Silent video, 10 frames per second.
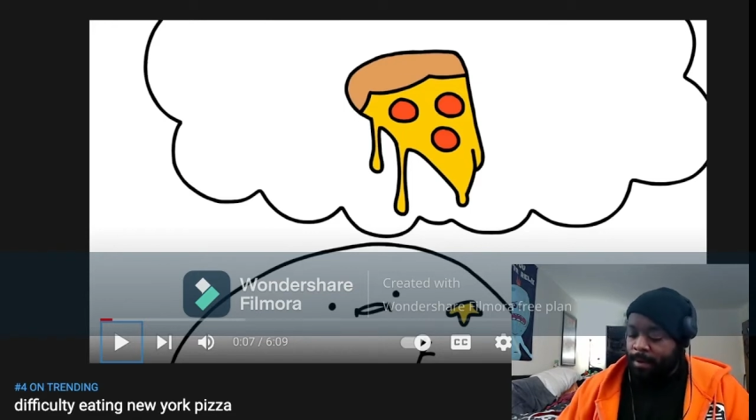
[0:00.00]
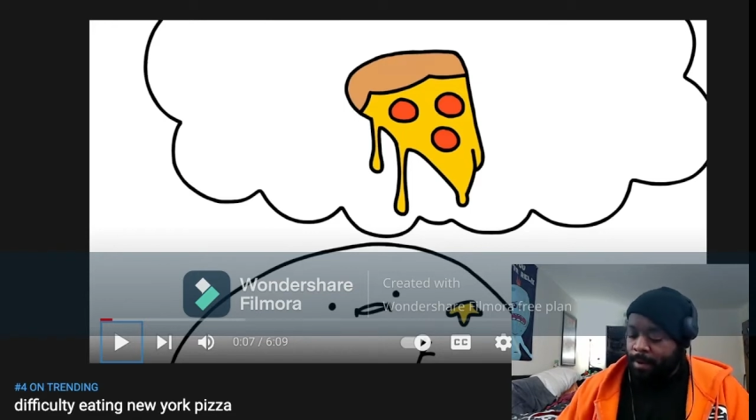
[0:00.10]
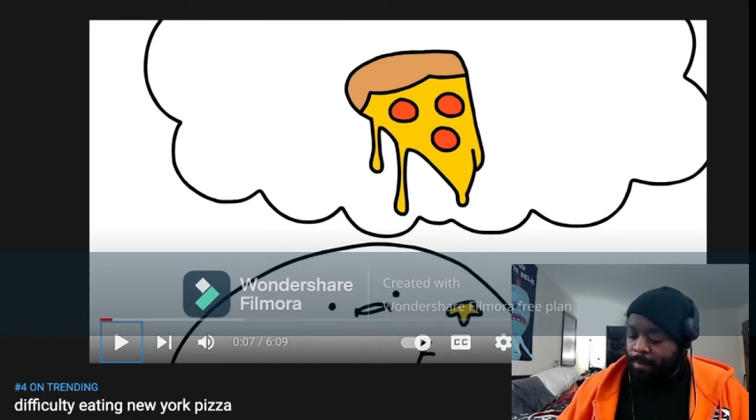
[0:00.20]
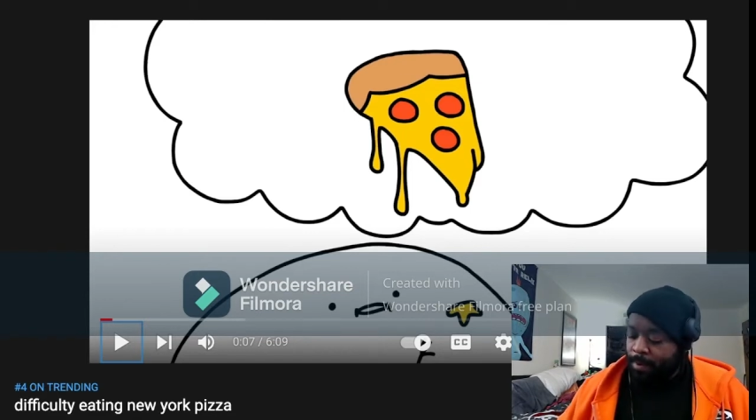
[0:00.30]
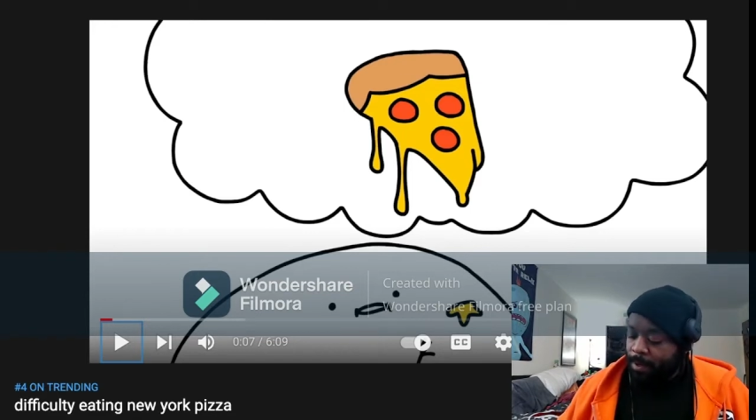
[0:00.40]

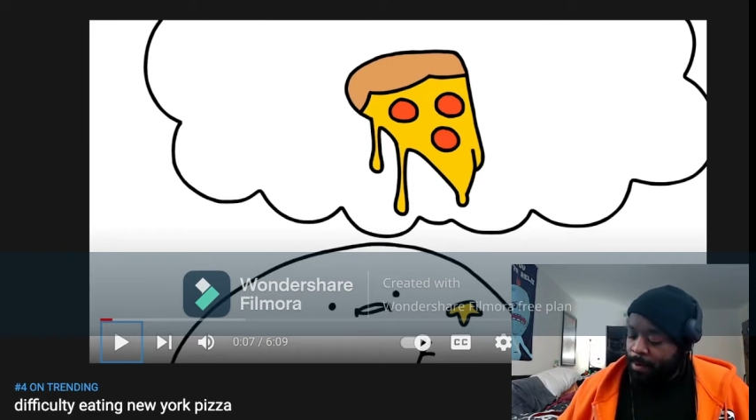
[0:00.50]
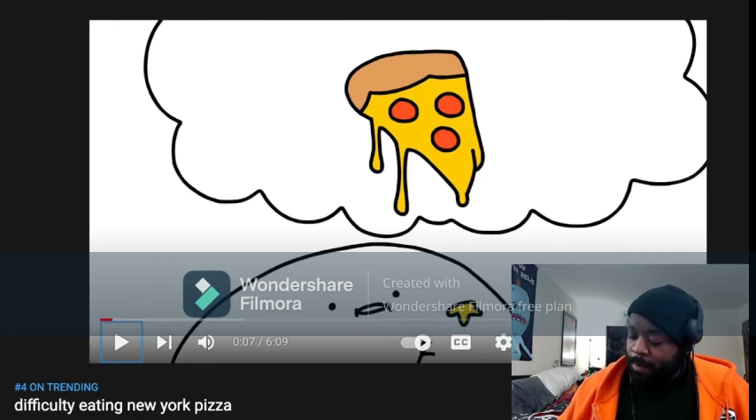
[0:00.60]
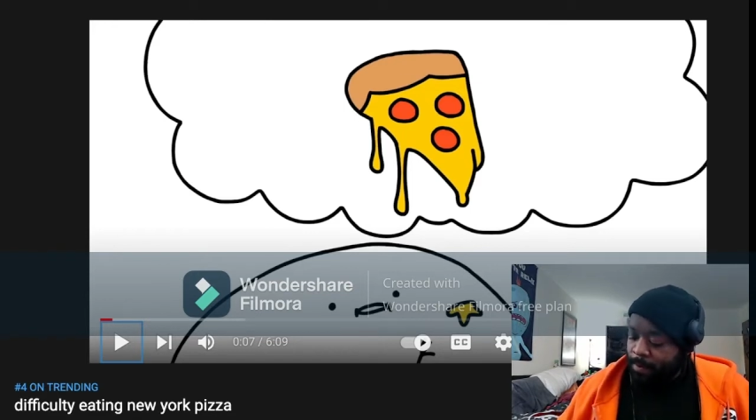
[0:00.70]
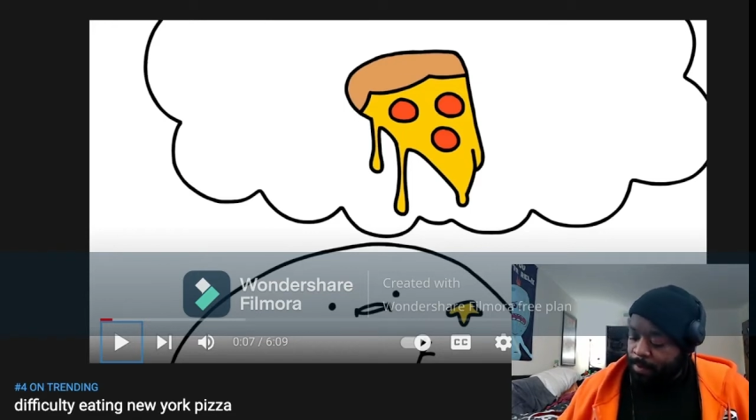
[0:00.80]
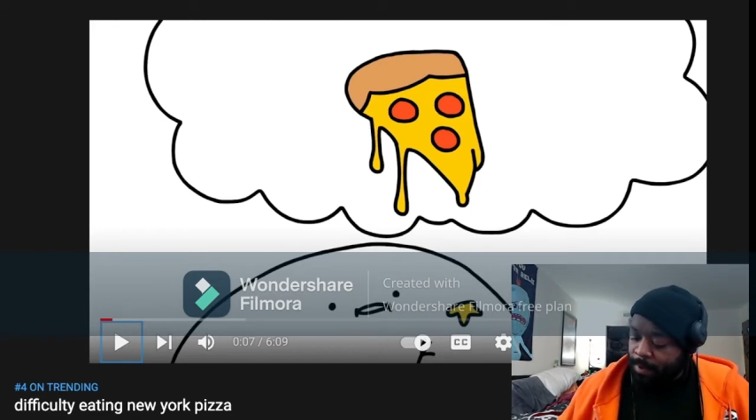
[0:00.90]
I'm
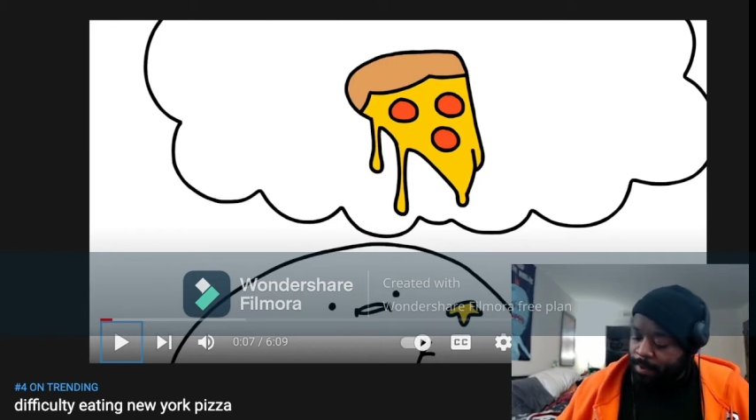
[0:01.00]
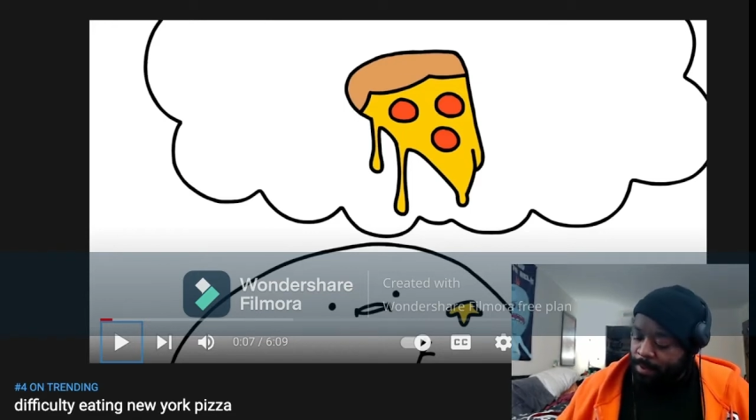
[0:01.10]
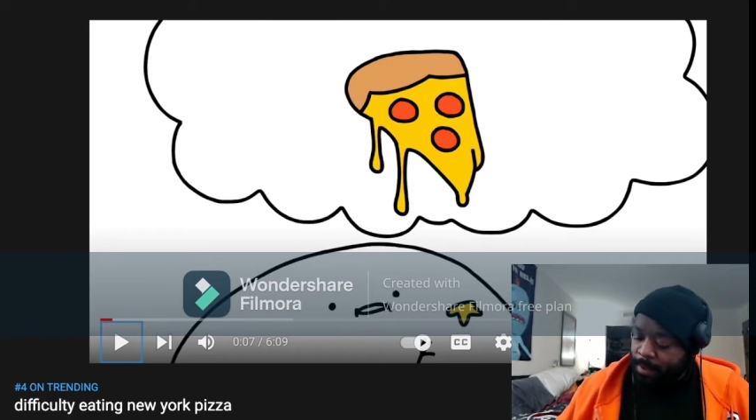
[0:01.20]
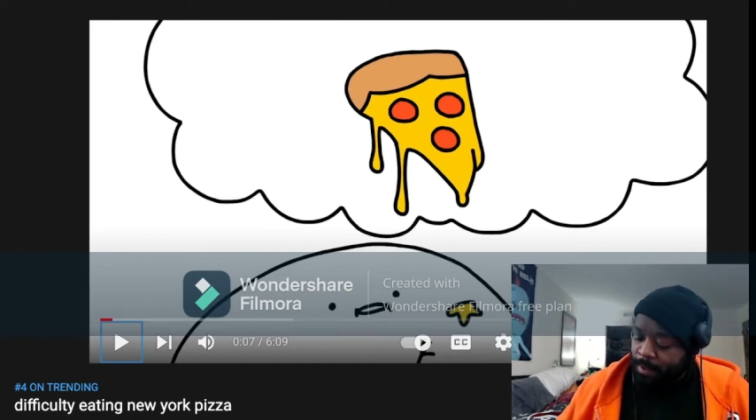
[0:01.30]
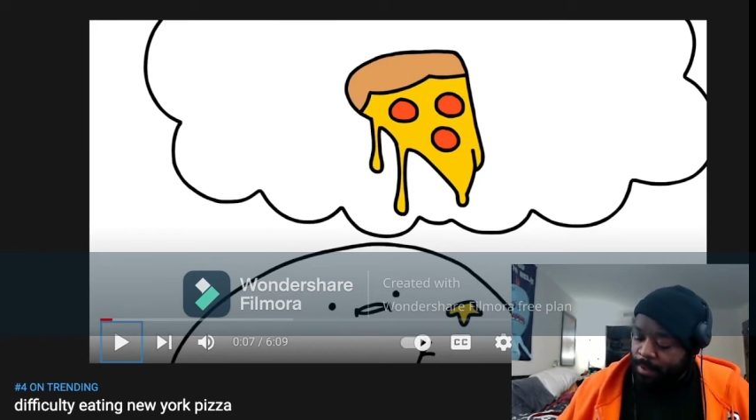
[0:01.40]
going with,
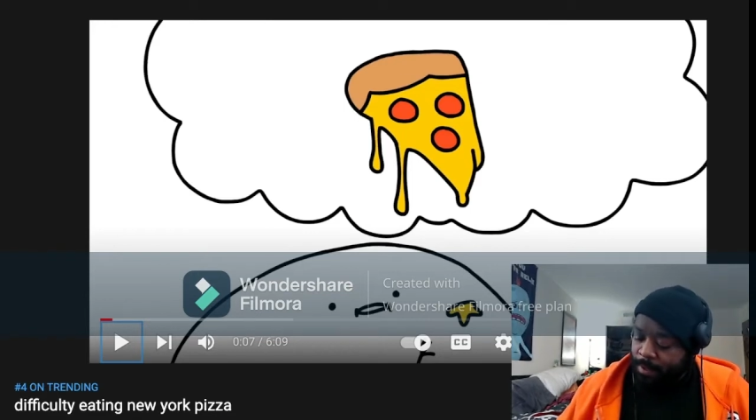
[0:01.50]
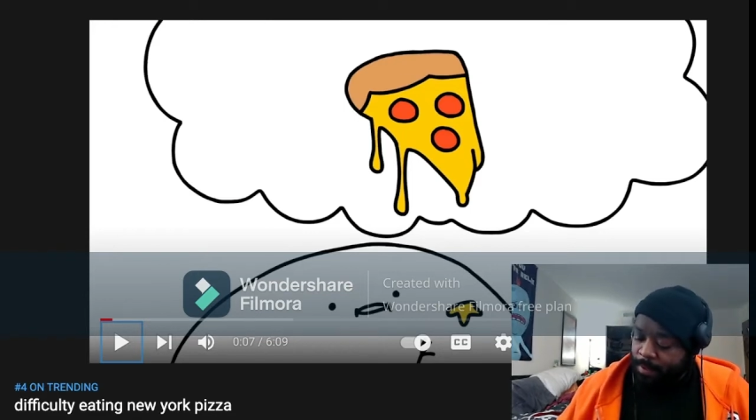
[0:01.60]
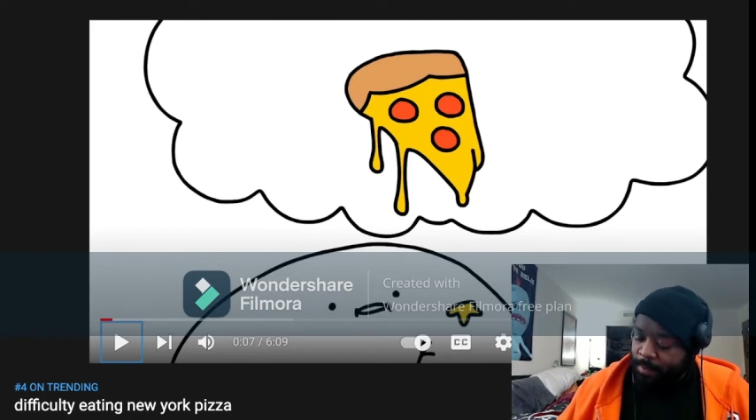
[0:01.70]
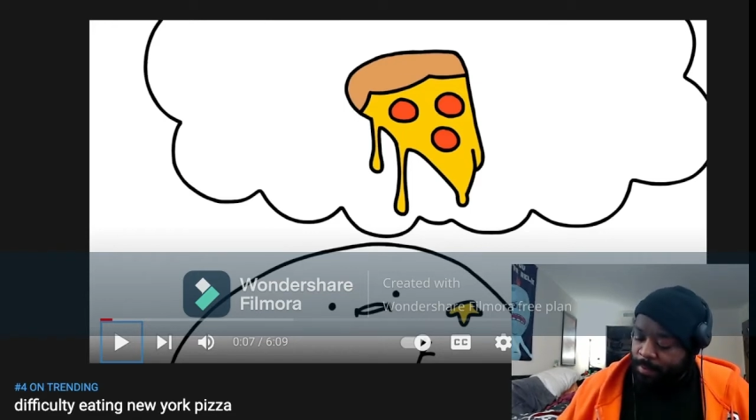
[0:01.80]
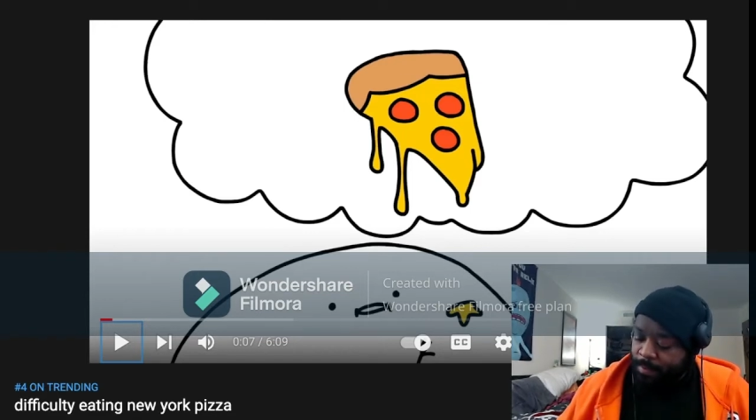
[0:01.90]

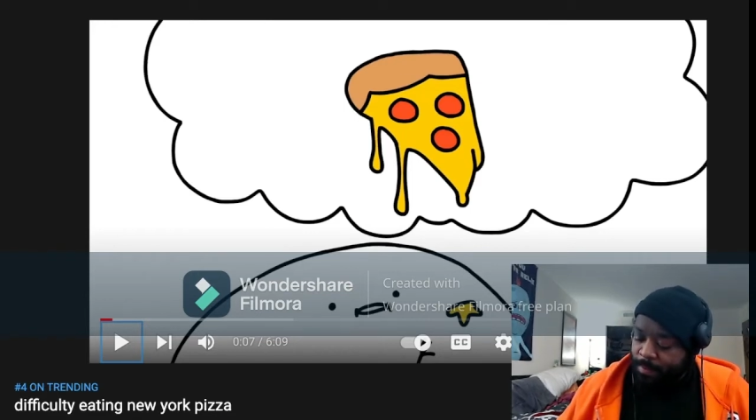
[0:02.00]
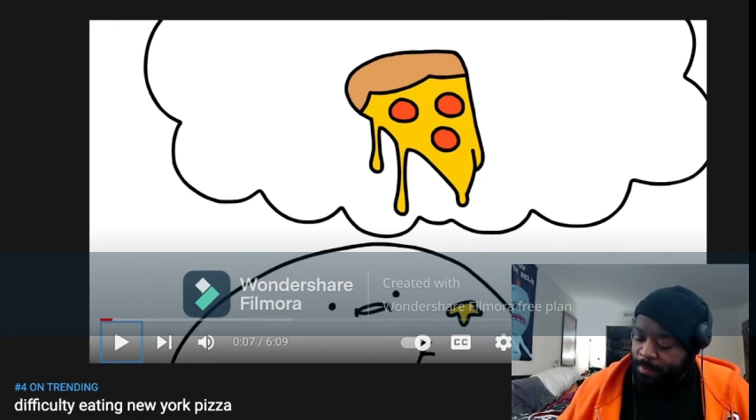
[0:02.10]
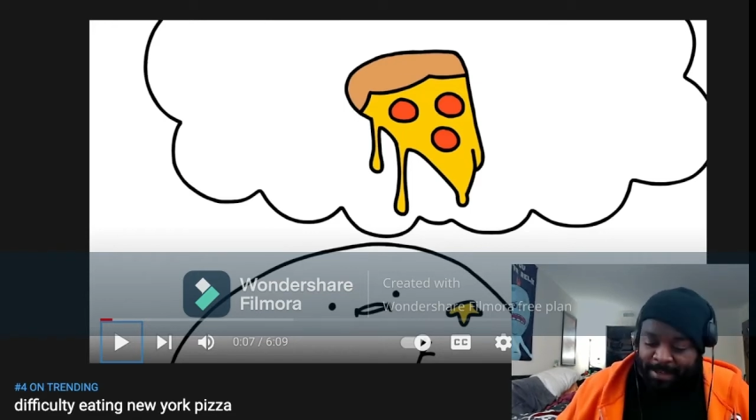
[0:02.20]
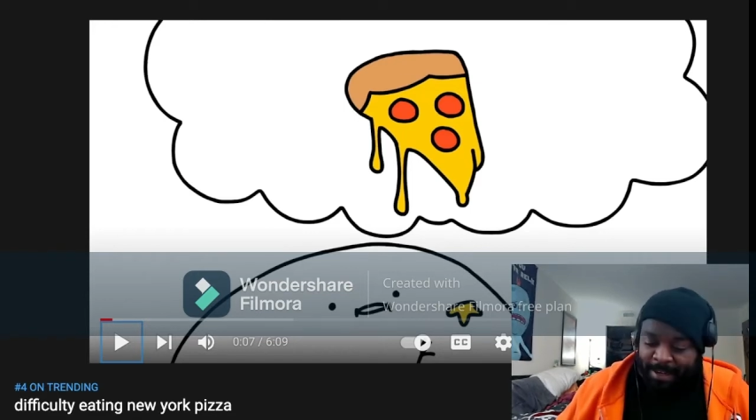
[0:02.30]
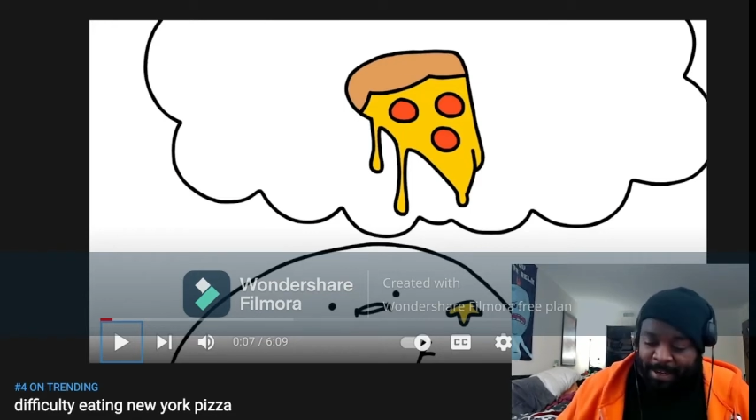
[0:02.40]

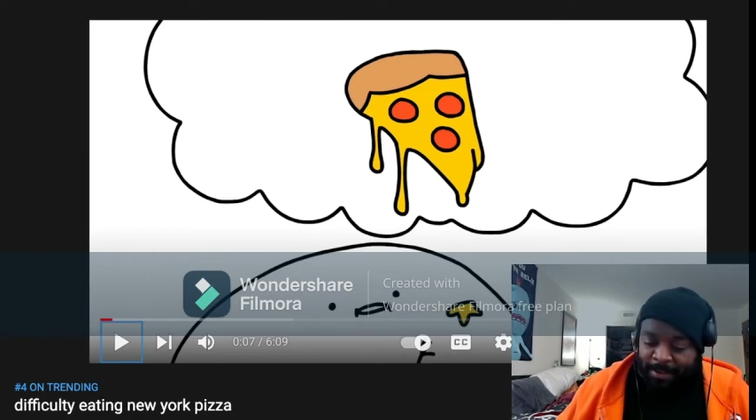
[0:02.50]
I